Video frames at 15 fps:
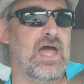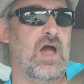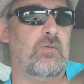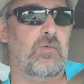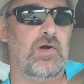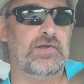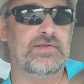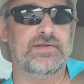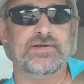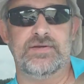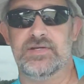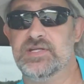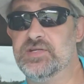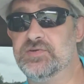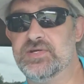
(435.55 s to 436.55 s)
I wonder.
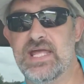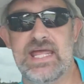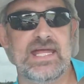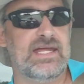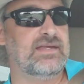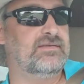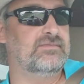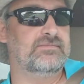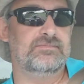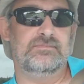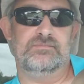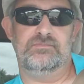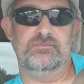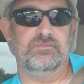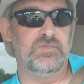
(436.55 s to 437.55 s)
You
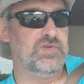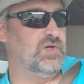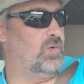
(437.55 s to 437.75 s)
can't